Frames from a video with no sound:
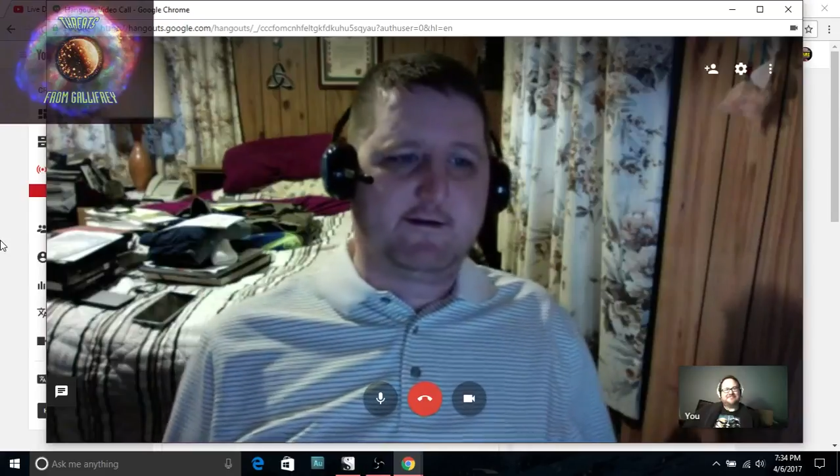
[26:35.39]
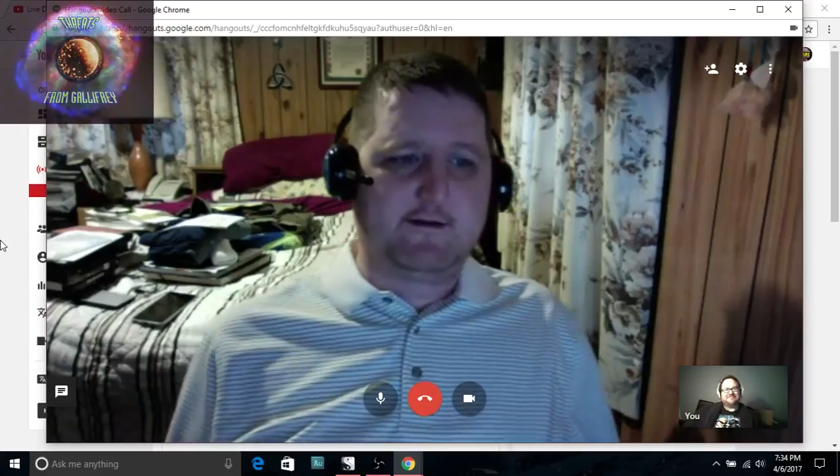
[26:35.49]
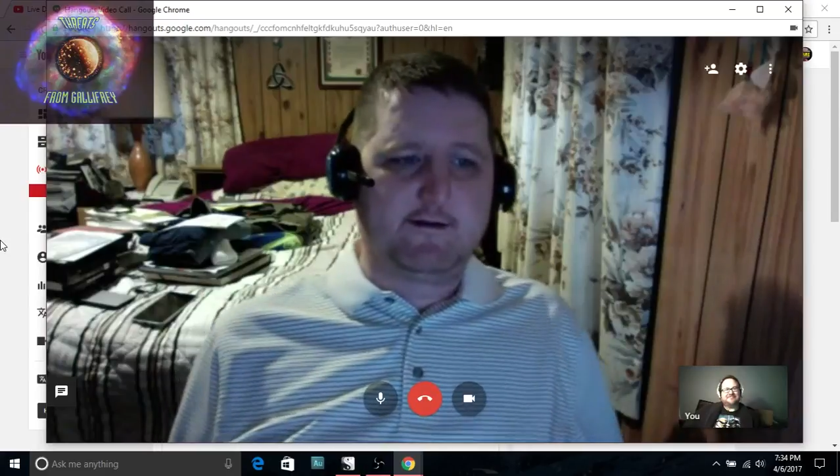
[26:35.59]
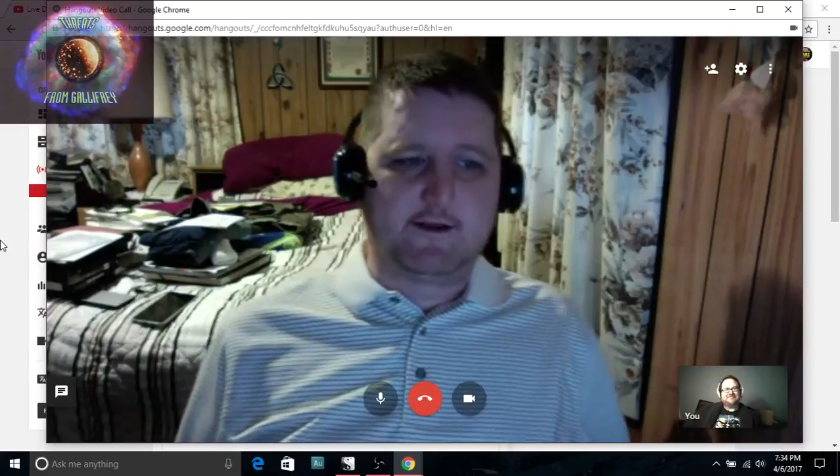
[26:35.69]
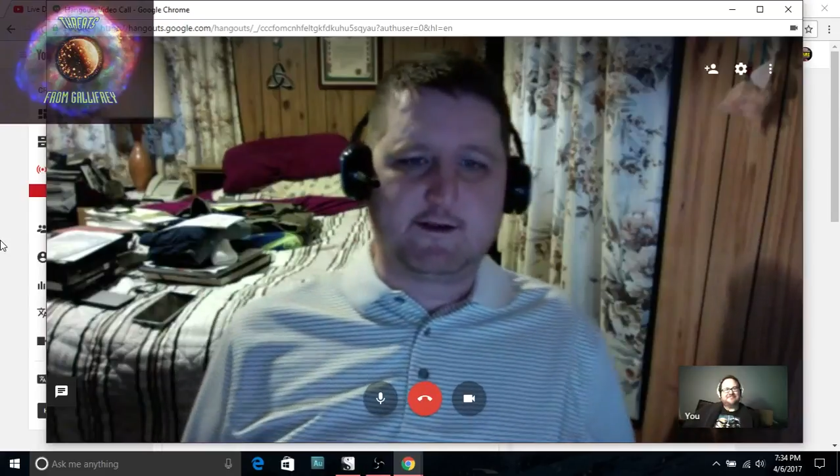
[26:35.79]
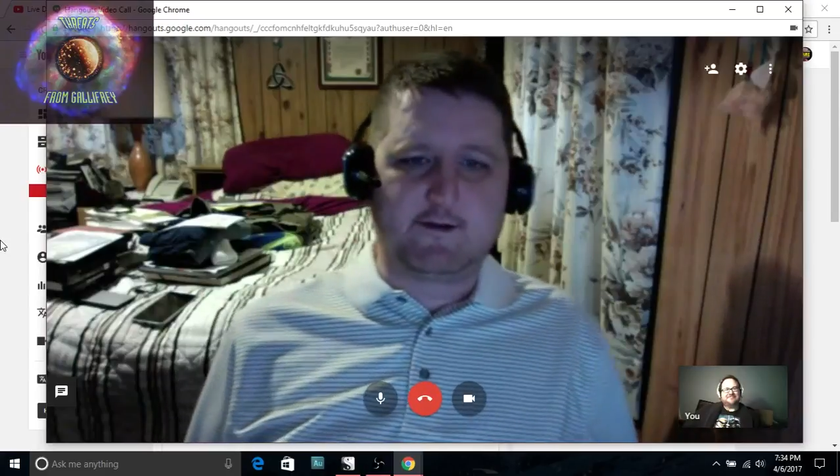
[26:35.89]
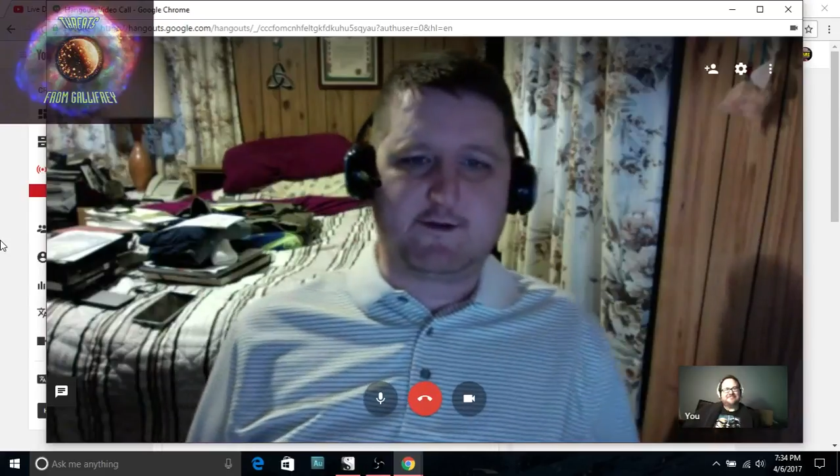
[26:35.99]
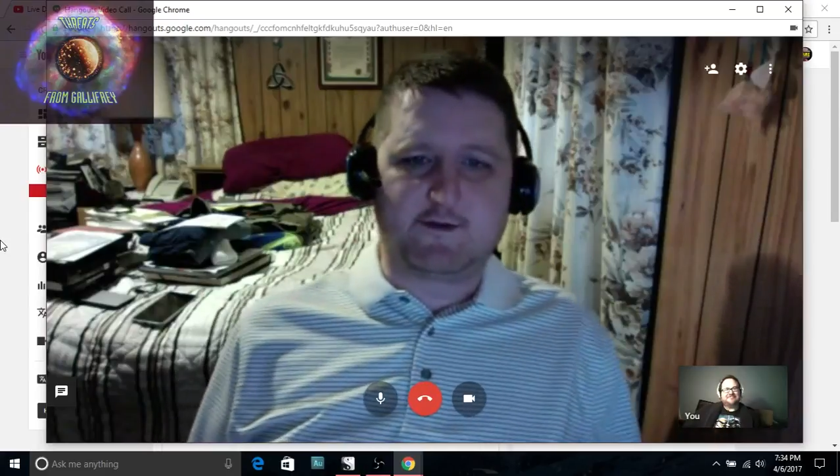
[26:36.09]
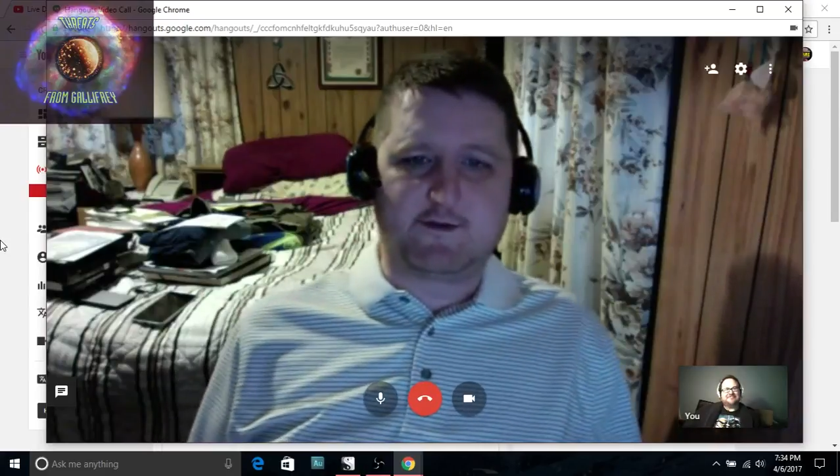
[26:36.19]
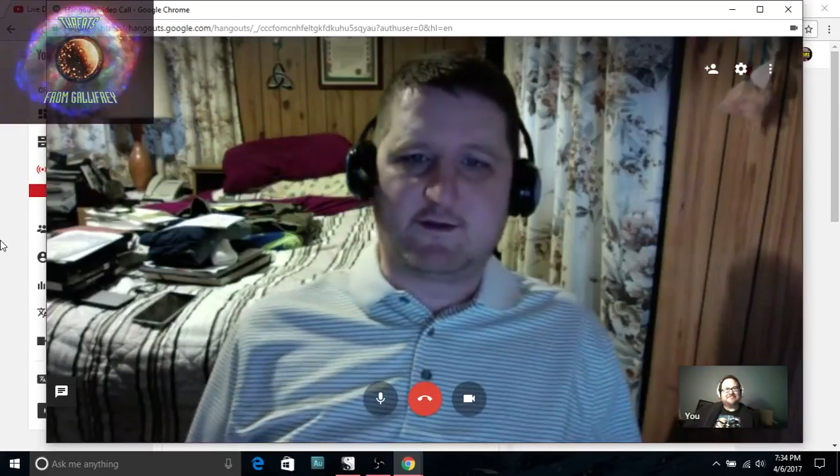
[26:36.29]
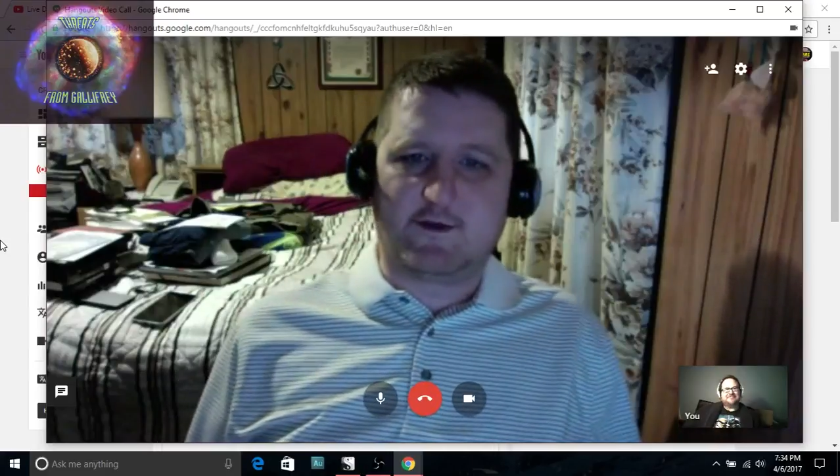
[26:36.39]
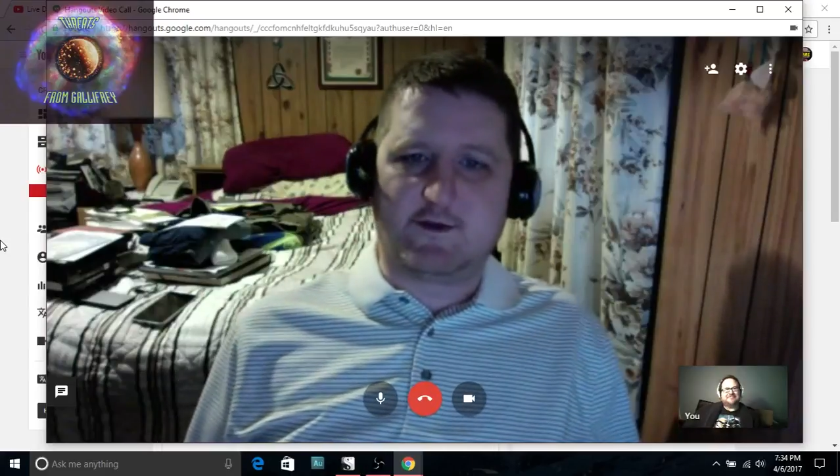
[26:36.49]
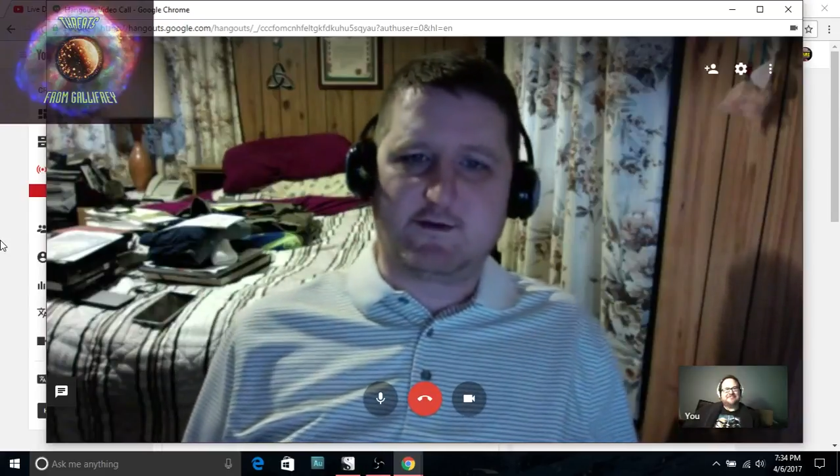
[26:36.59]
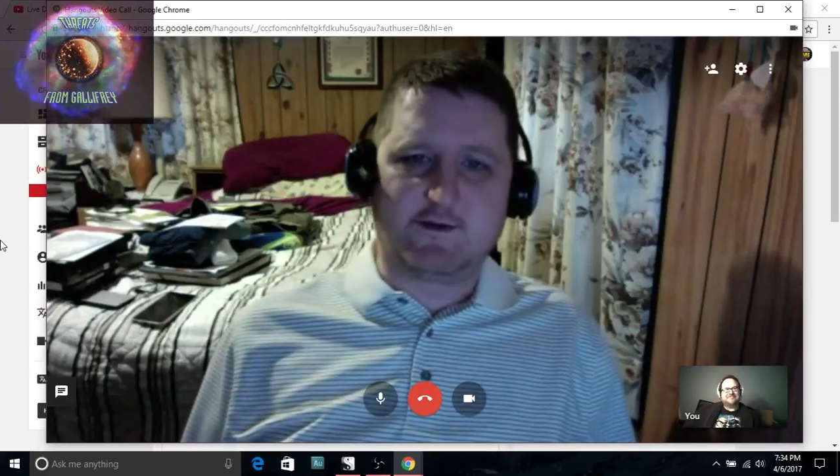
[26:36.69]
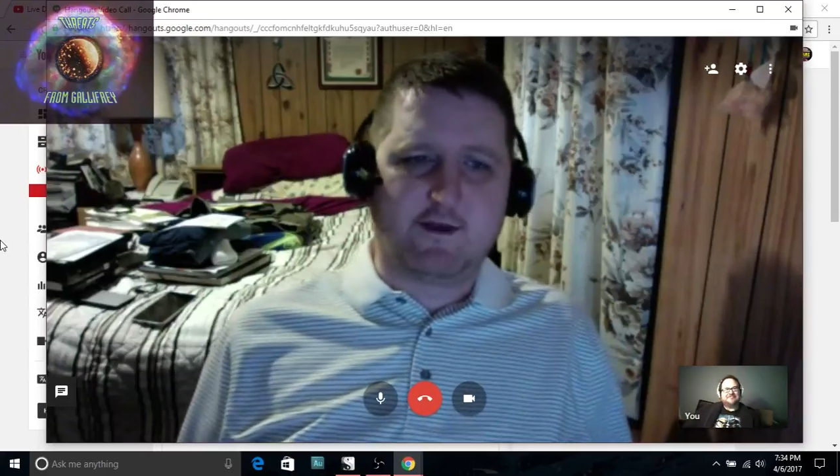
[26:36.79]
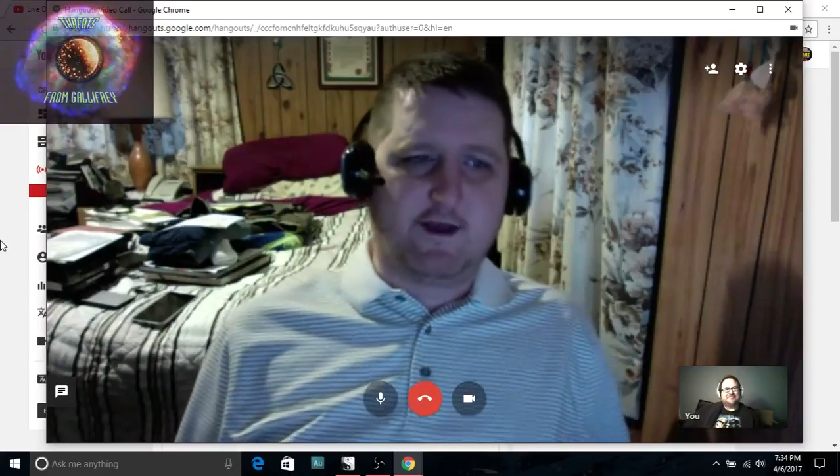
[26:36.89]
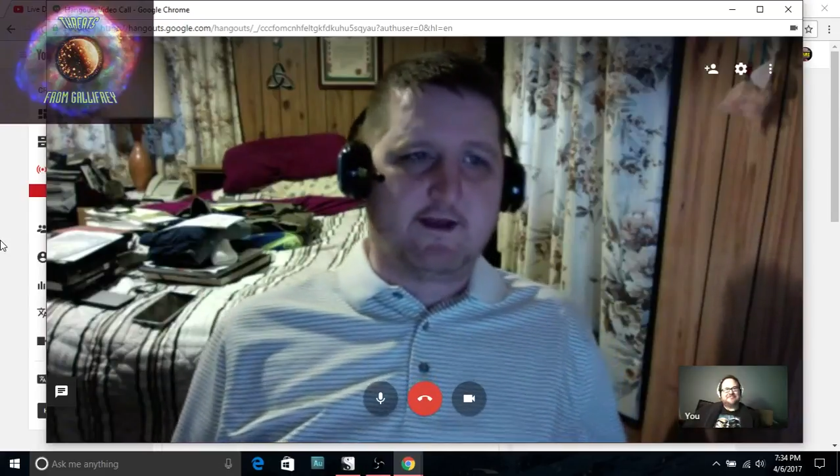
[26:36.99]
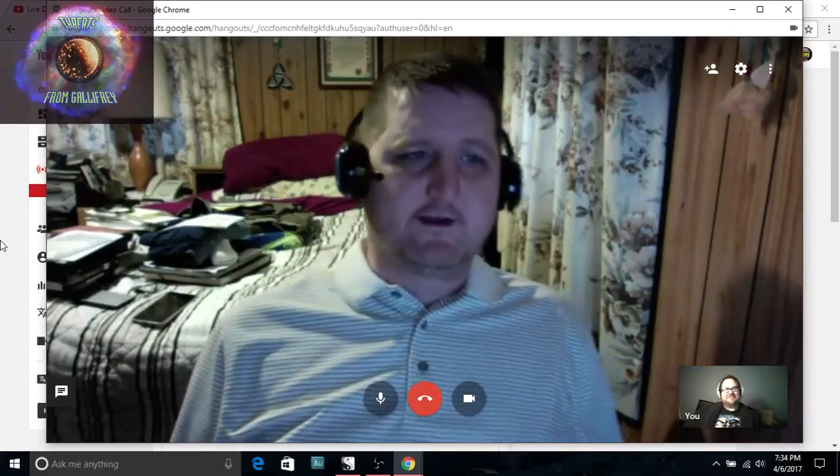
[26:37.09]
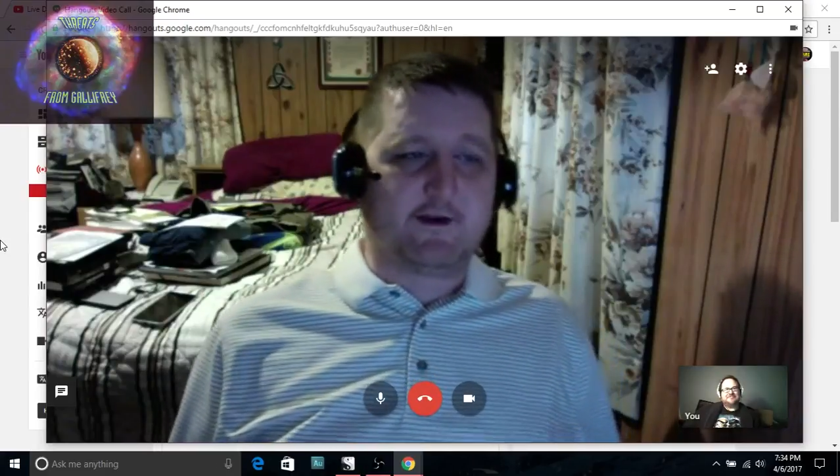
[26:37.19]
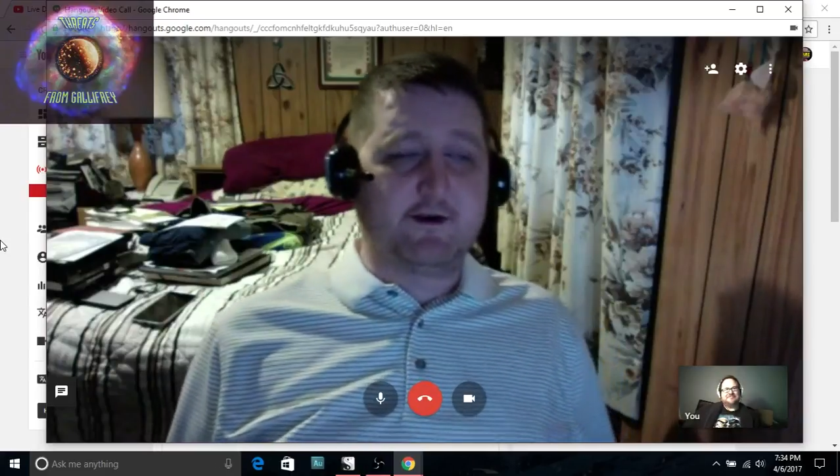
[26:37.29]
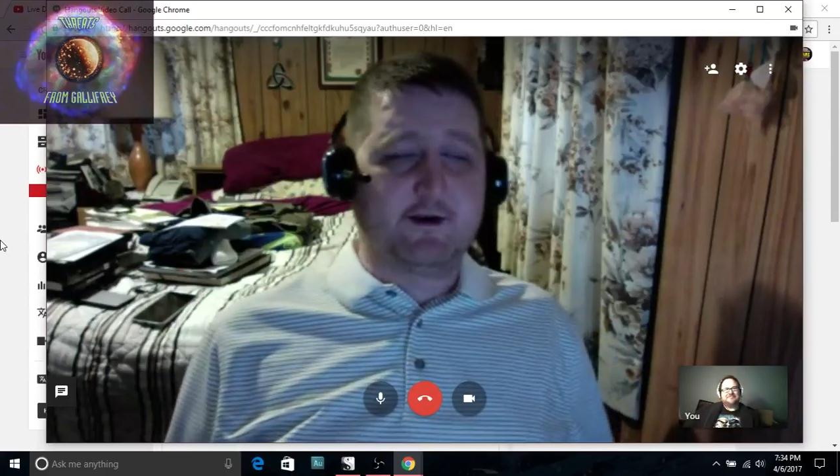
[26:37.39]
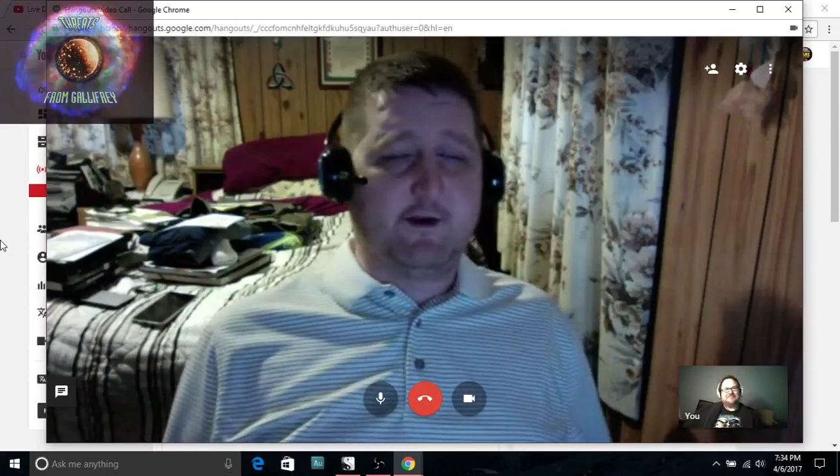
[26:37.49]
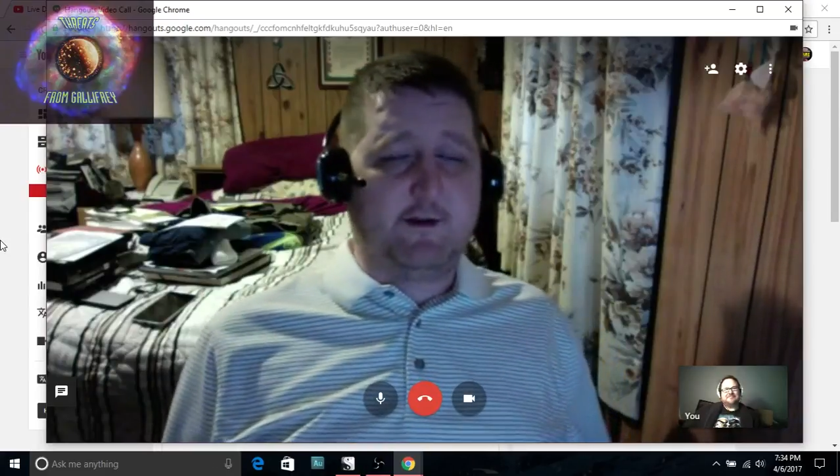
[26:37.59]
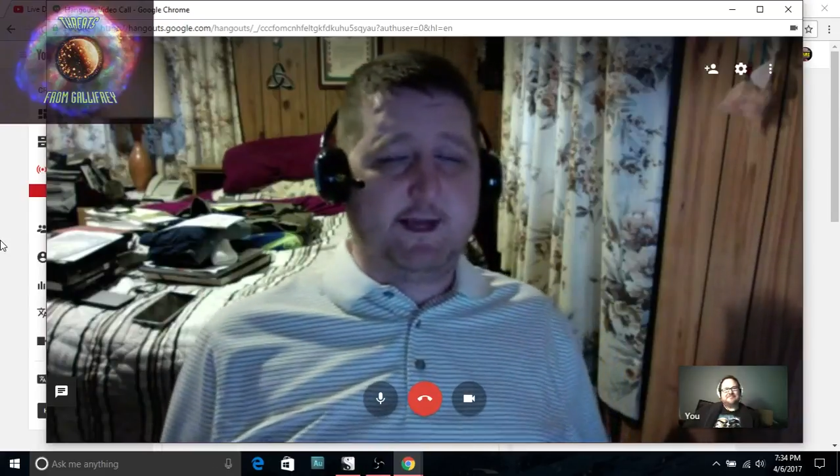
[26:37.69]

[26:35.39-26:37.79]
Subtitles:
because there's starship combat